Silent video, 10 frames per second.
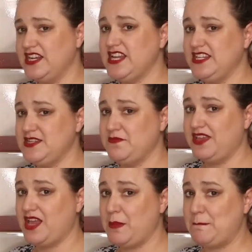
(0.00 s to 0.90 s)
I tend to
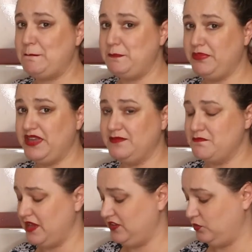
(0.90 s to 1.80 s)
make a
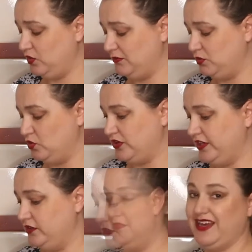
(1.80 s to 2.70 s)
big mess when I'm
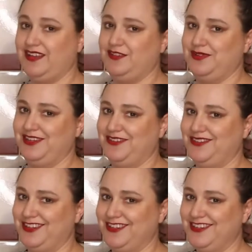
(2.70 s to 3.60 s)
cooking. My husband
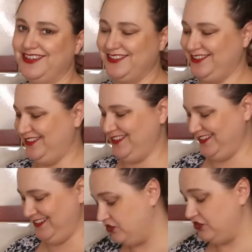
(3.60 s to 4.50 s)
loves it.
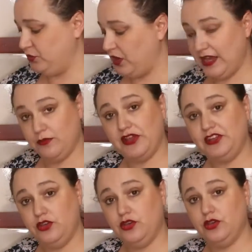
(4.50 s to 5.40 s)
Which is why
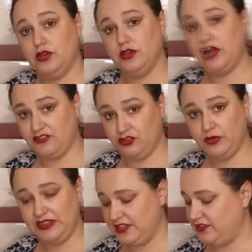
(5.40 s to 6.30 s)
when you are
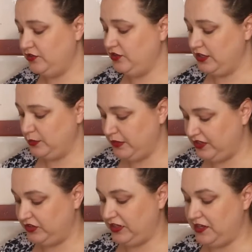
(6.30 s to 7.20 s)
doing this, you need to
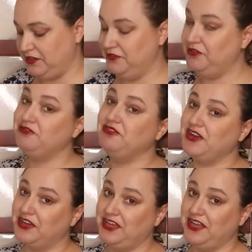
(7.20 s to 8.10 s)
mix it in
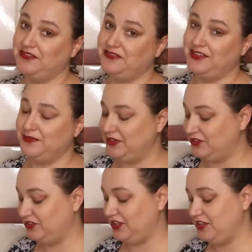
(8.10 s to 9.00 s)
very carefully,
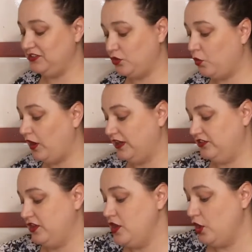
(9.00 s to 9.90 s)
because it is
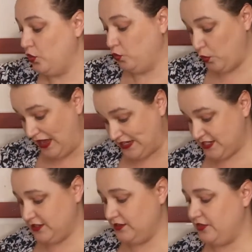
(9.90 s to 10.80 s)
quite
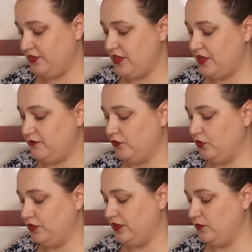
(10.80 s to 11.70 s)
wet,
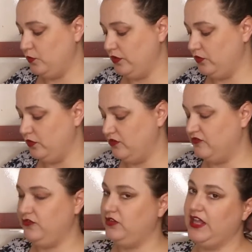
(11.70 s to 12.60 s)
therefore it will
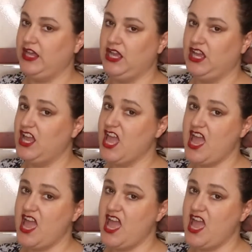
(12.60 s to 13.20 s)
fling